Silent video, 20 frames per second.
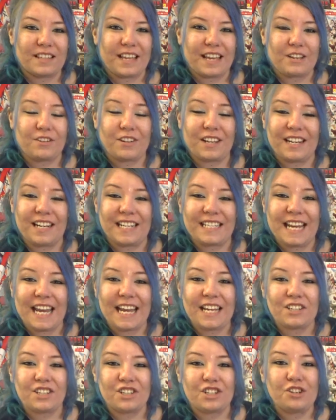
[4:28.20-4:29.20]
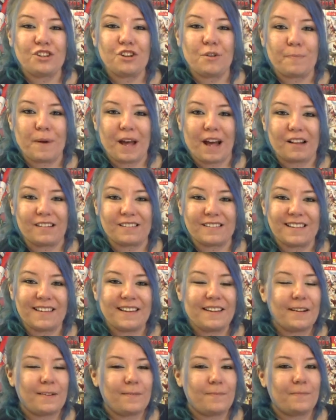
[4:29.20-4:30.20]
that you can attach to your belt,
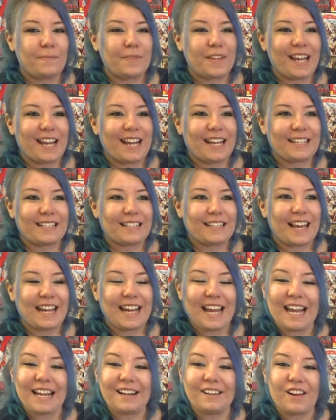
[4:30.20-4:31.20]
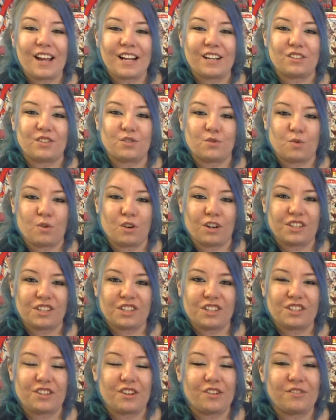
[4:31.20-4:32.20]
and they act like a storage,
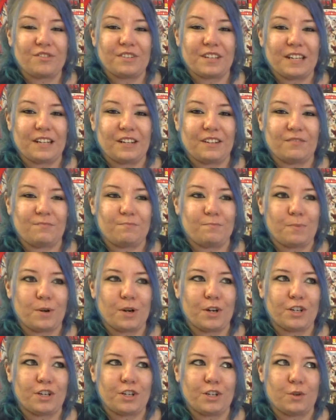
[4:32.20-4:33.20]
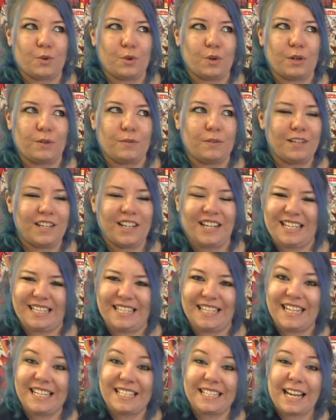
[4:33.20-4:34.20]
so you can put your
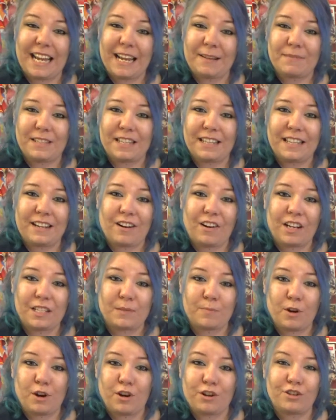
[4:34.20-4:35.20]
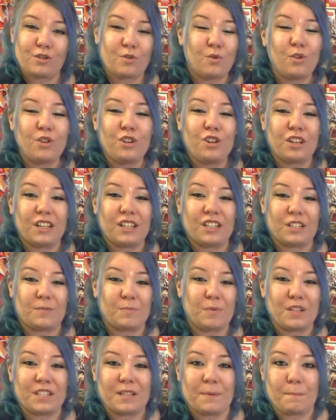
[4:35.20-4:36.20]
DS games in there, I suppose, or you can just
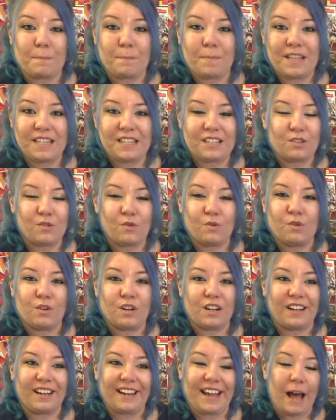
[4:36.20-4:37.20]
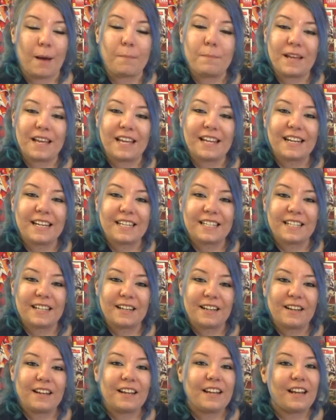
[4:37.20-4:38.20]
put some mints or gum in it.
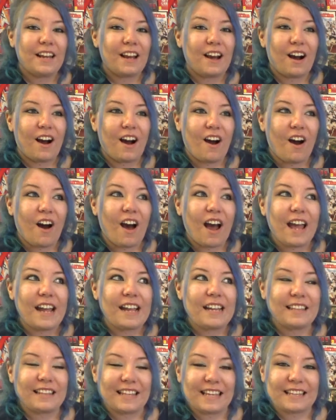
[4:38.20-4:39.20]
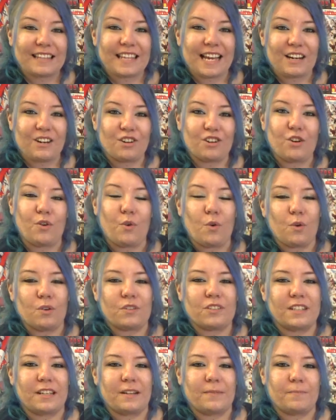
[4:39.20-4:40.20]
I think they look
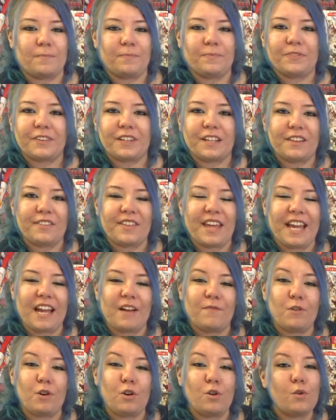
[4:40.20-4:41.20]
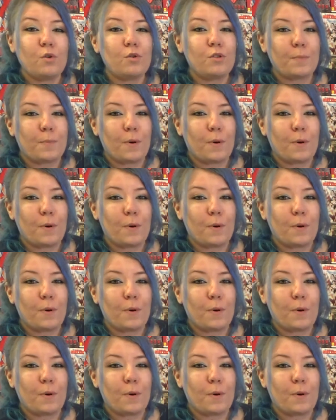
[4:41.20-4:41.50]
awesome. They have all the